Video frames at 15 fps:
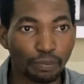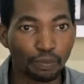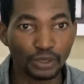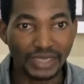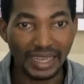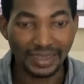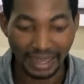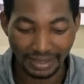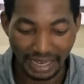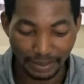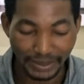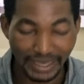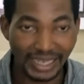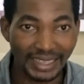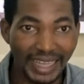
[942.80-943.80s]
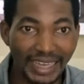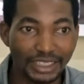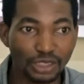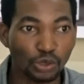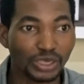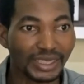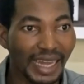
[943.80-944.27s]
protest that has been
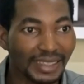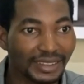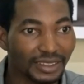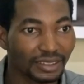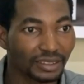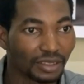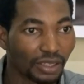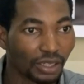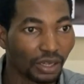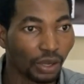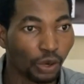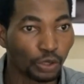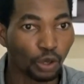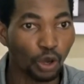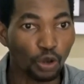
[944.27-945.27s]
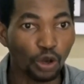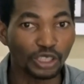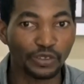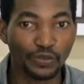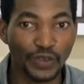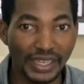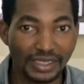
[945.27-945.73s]
declared to start on
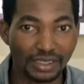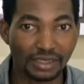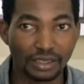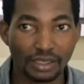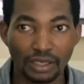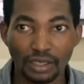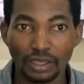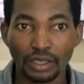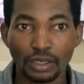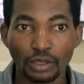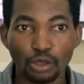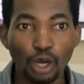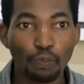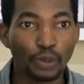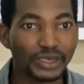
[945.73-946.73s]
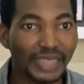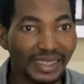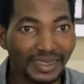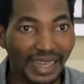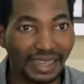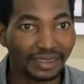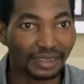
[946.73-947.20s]
August 1st, no
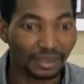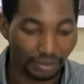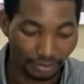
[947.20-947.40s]
protesters